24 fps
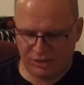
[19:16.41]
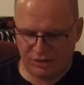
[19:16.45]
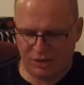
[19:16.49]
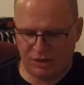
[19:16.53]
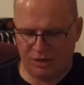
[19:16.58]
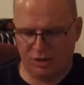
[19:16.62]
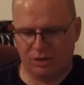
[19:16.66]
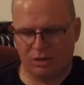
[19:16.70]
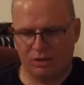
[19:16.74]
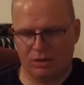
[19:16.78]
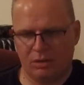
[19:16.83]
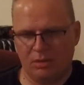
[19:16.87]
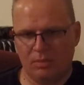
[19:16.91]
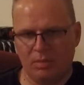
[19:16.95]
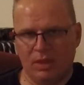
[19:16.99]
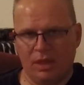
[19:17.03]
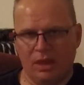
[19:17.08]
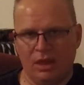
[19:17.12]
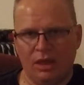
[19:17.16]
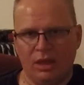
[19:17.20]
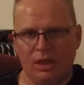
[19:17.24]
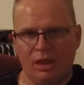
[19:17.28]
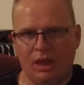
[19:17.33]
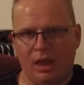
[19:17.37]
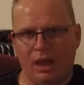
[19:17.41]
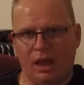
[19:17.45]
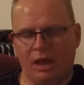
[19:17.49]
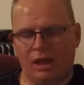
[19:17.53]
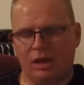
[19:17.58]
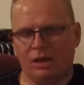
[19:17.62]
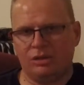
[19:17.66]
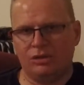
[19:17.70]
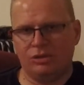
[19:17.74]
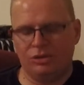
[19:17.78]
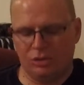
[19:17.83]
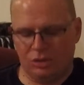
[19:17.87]
here,
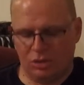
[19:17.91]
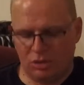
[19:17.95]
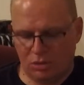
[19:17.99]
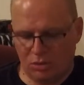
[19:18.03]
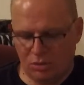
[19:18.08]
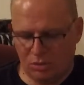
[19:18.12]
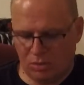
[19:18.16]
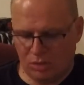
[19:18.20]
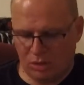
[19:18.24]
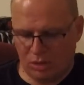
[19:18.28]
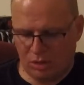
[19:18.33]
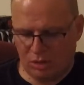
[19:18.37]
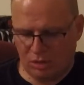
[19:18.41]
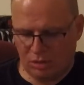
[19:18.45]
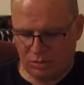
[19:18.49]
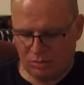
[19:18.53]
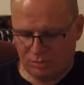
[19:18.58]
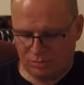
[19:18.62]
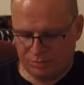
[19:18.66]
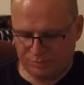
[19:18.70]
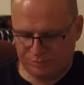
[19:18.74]
and, you know,